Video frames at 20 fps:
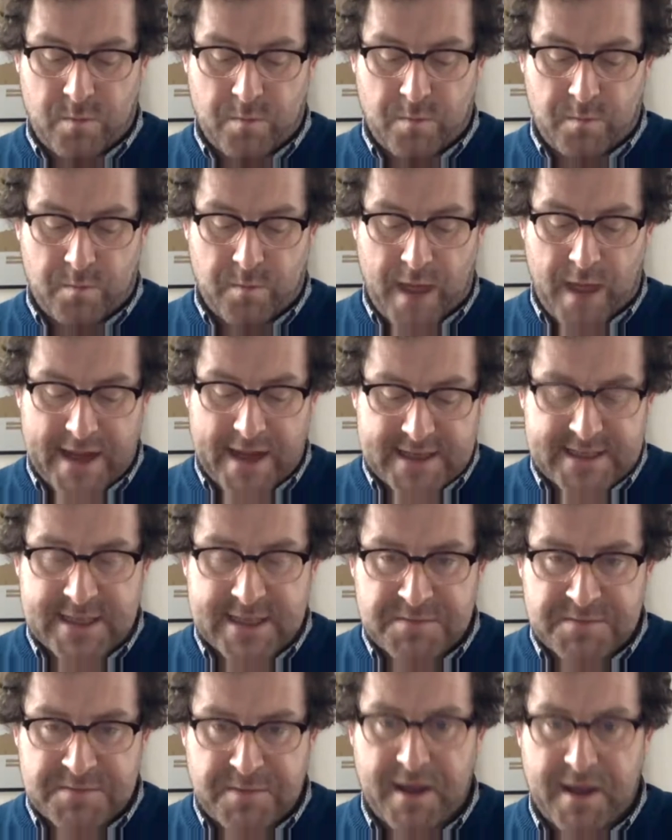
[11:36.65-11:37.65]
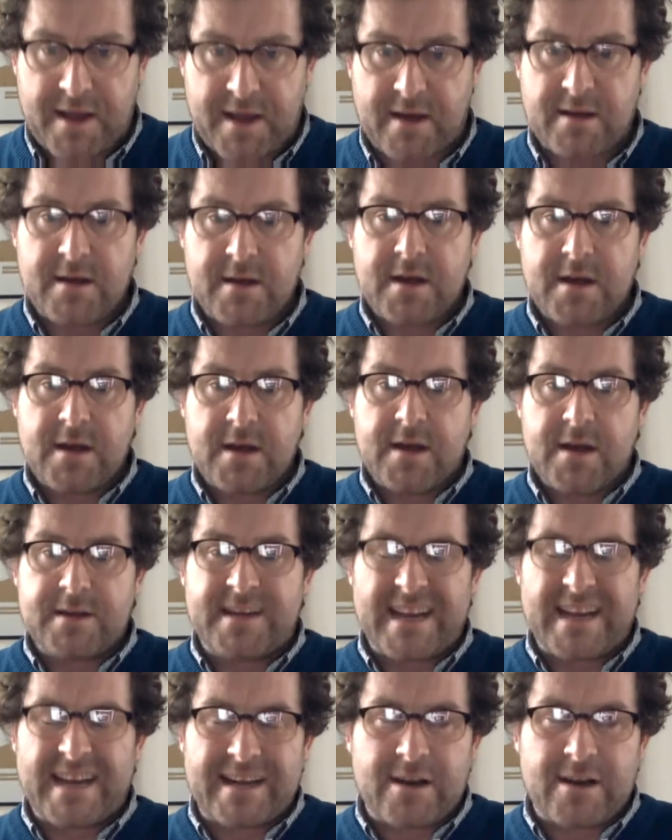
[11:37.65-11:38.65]
Hastings Pier
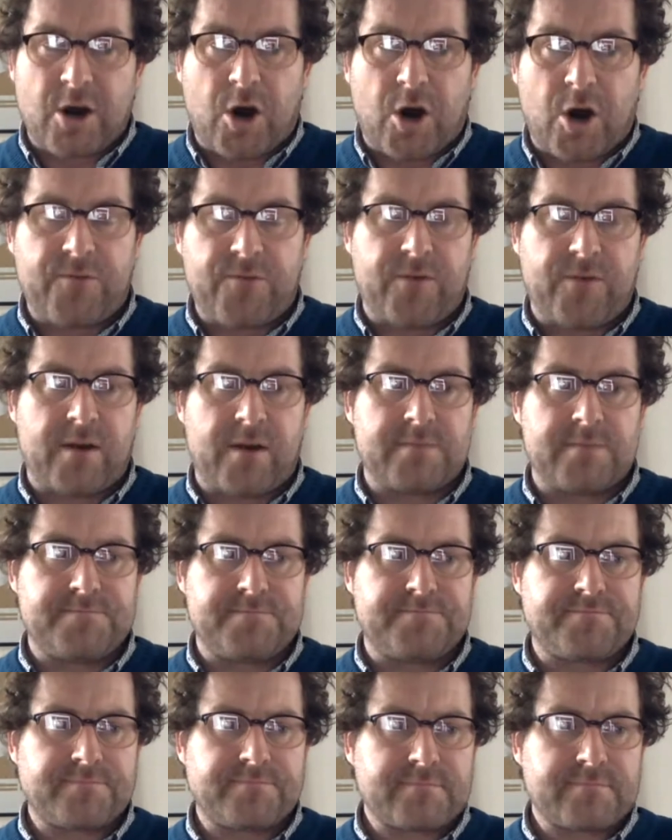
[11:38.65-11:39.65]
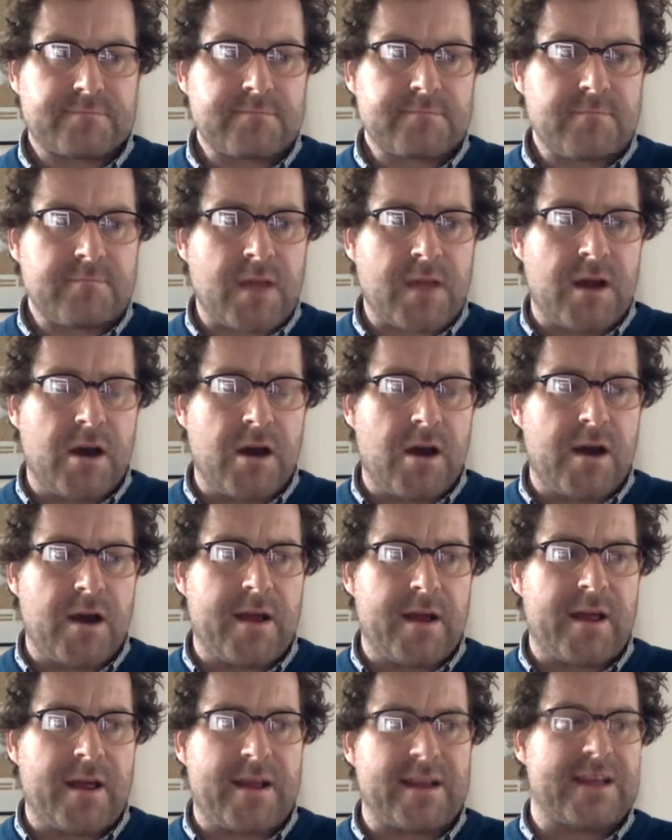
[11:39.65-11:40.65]
didn't offer uh,
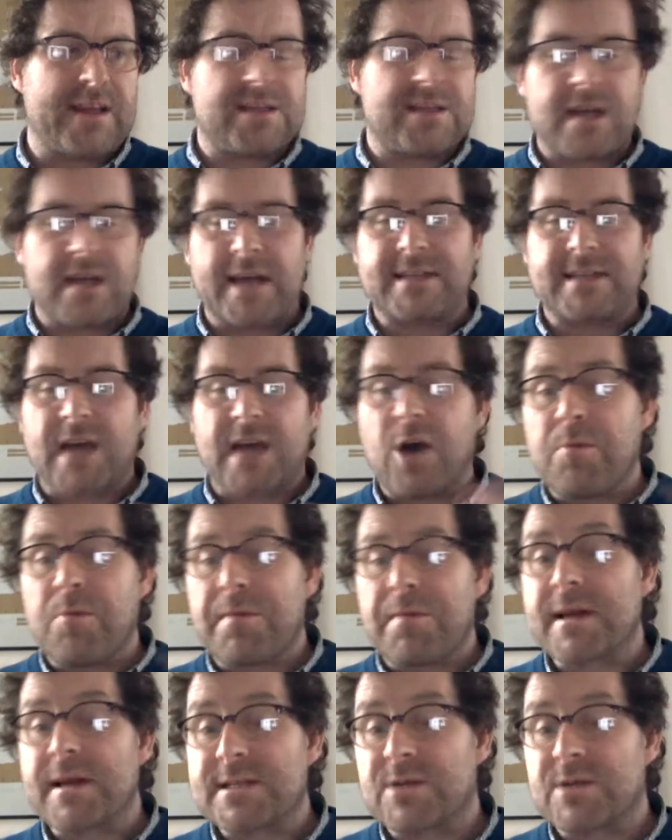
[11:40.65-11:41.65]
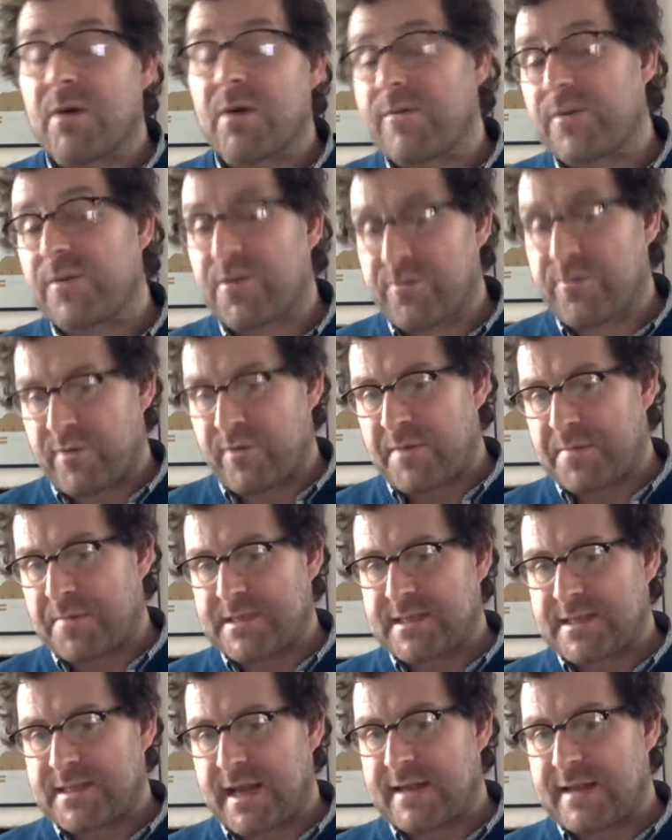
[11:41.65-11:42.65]
it, it's it's hoping to offer three
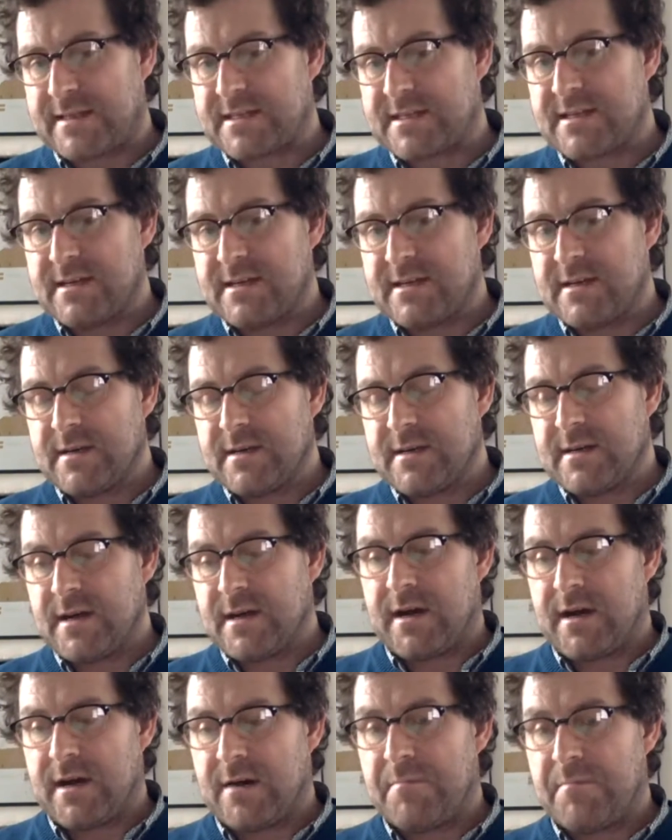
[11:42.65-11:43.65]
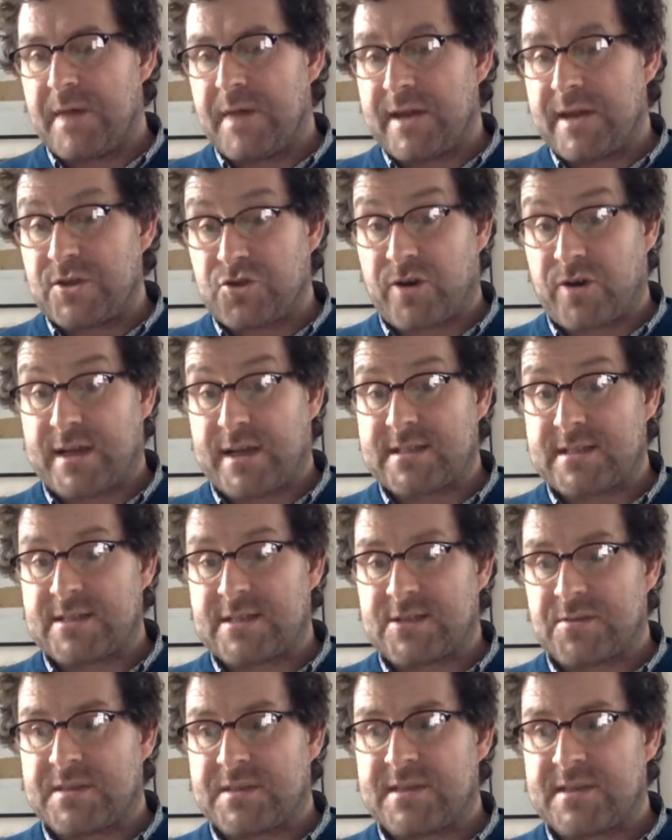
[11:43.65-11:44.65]
percent um, interest
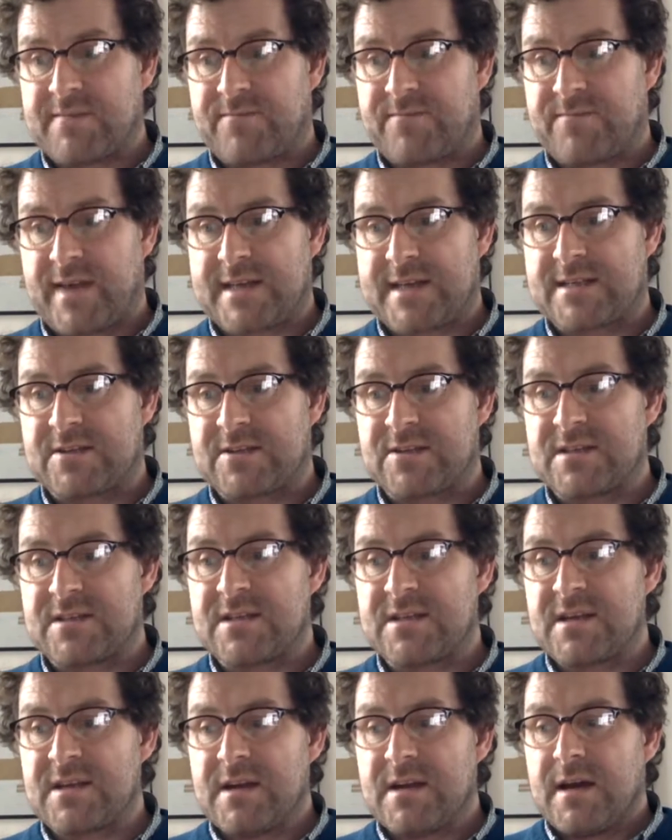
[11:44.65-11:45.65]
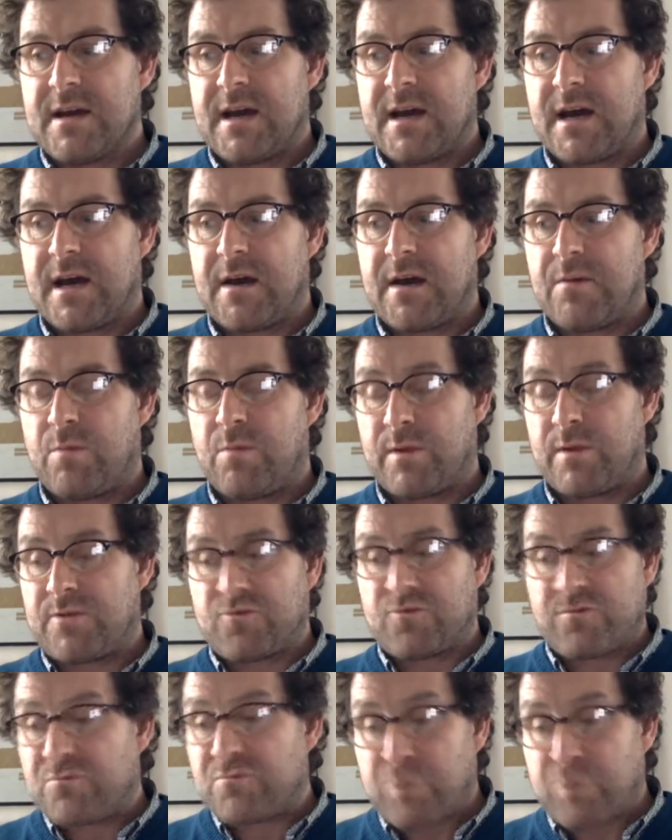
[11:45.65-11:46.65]
to its investors, uh, with
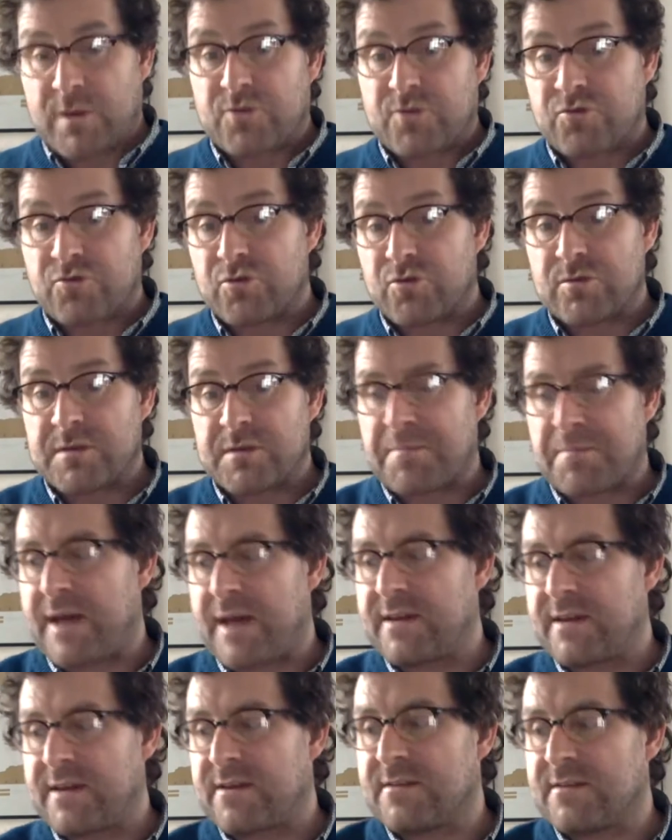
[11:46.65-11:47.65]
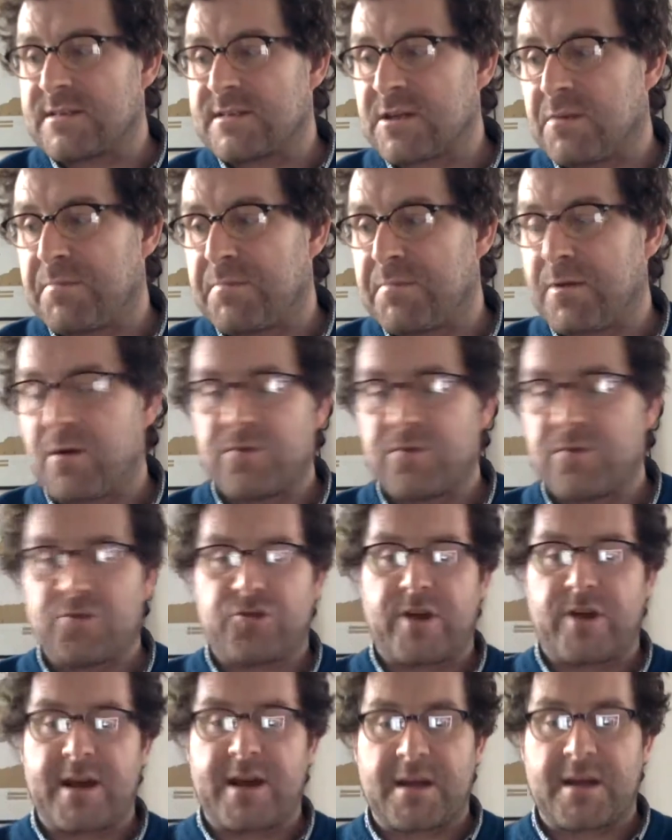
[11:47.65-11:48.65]
withdrawal dependent upon
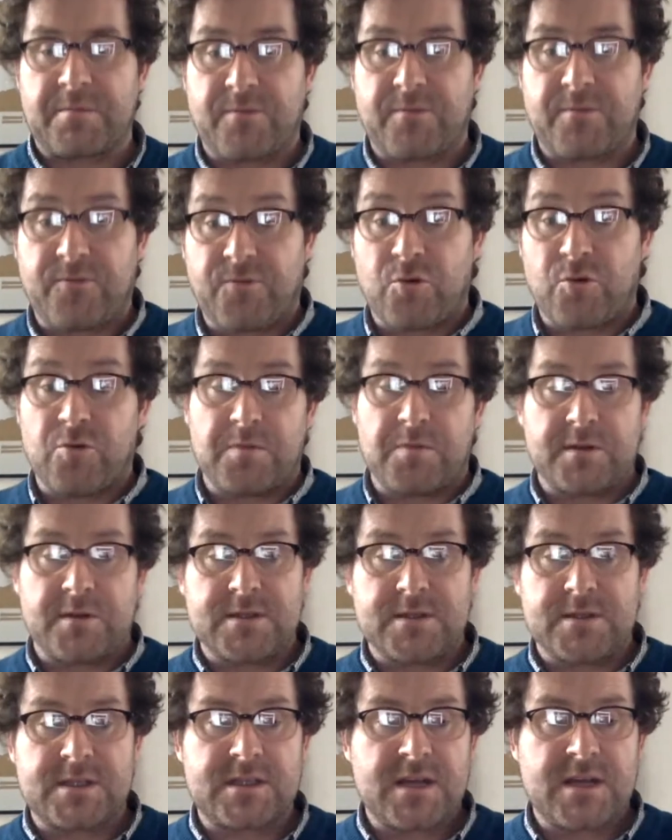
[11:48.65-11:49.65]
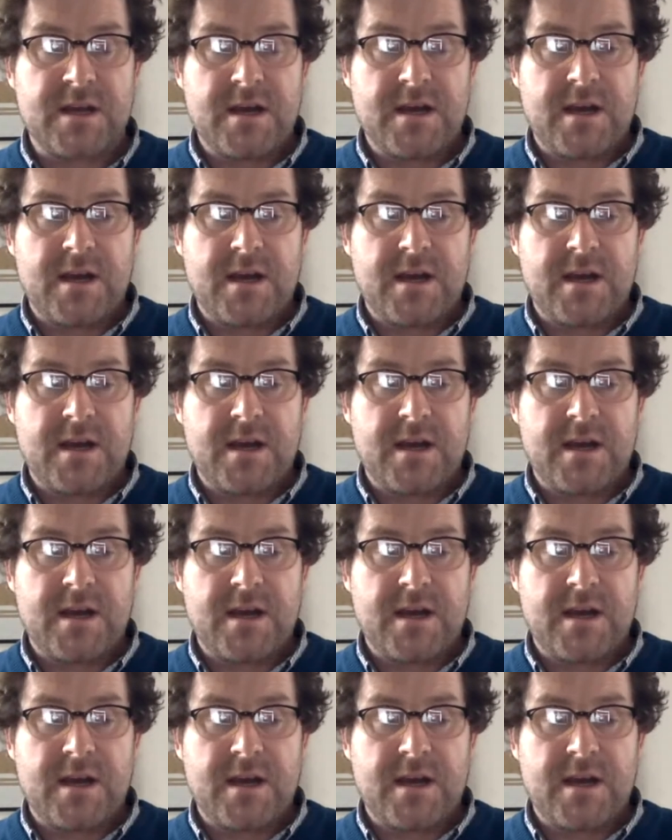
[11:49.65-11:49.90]
trading performance.